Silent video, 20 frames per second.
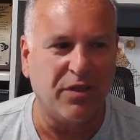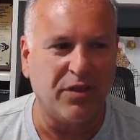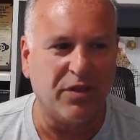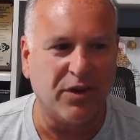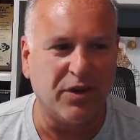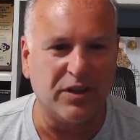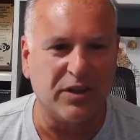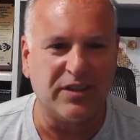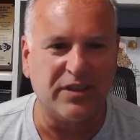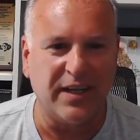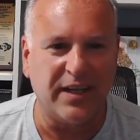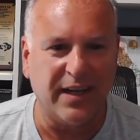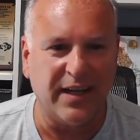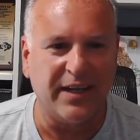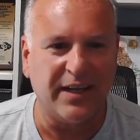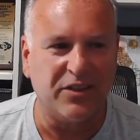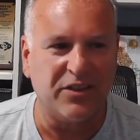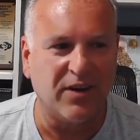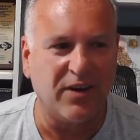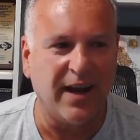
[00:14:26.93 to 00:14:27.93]
Thursday
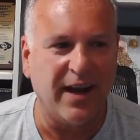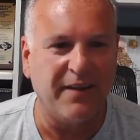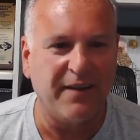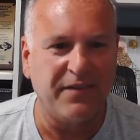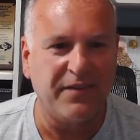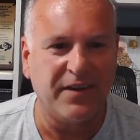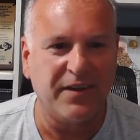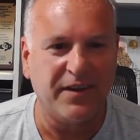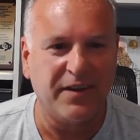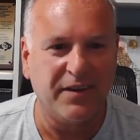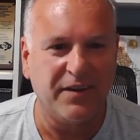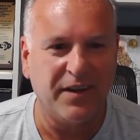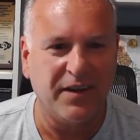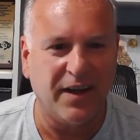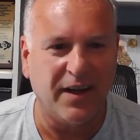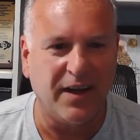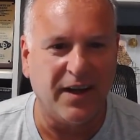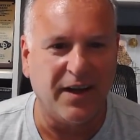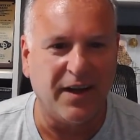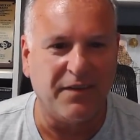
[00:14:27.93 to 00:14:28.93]
night draft
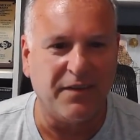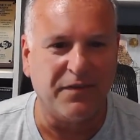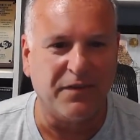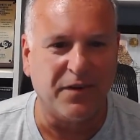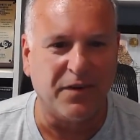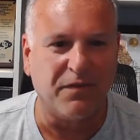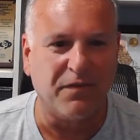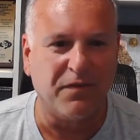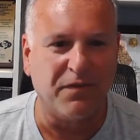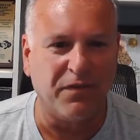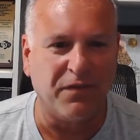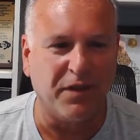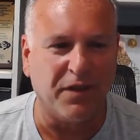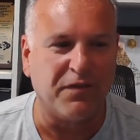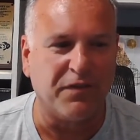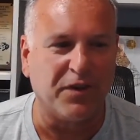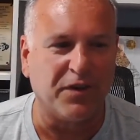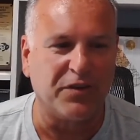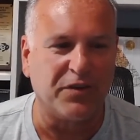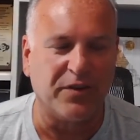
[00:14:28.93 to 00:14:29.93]
for the
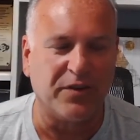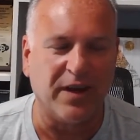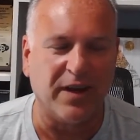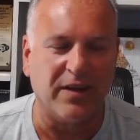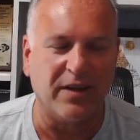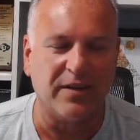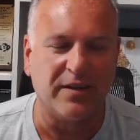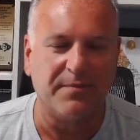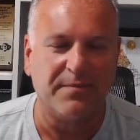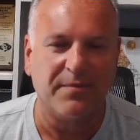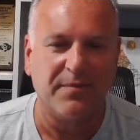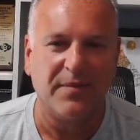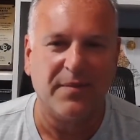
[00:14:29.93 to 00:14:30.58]
first round.